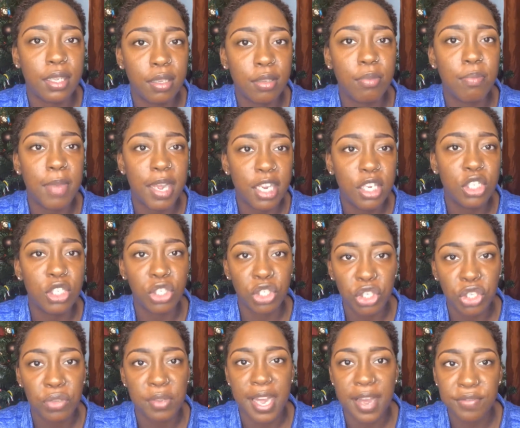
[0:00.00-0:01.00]
making sure
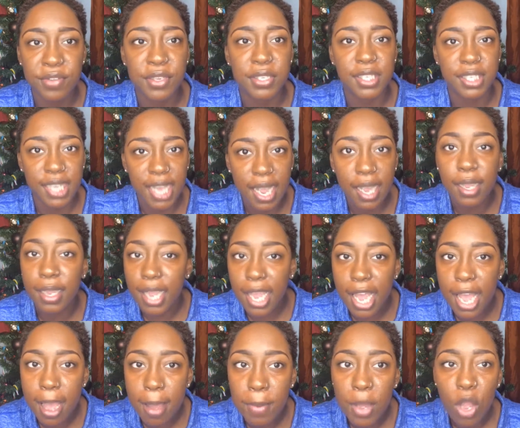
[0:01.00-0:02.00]
you have your satin
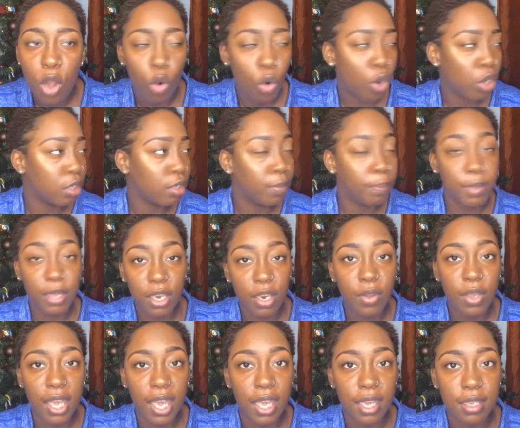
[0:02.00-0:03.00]
cap or your
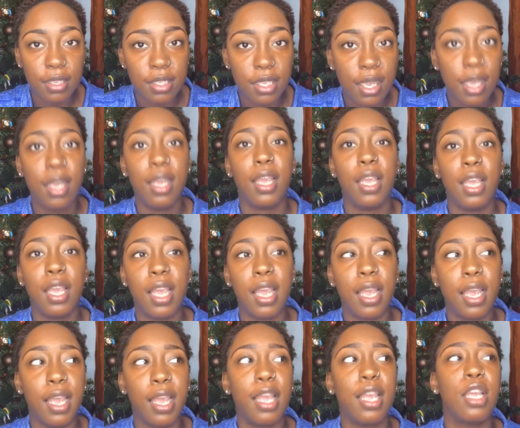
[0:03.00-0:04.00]
pillowcase
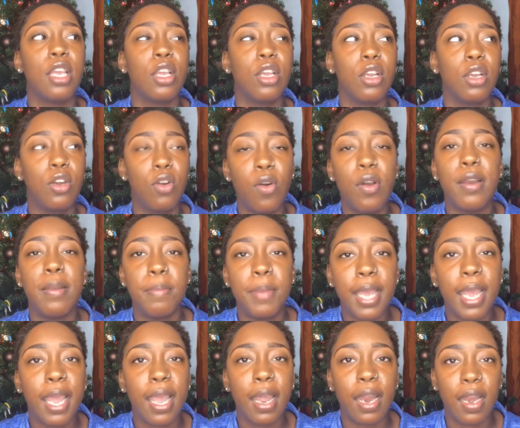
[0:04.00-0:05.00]
and going to
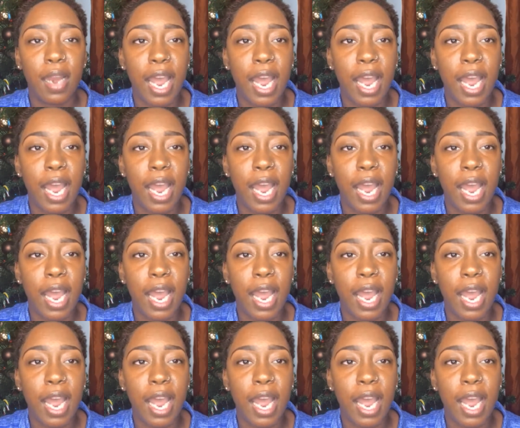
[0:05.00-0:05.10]
bed.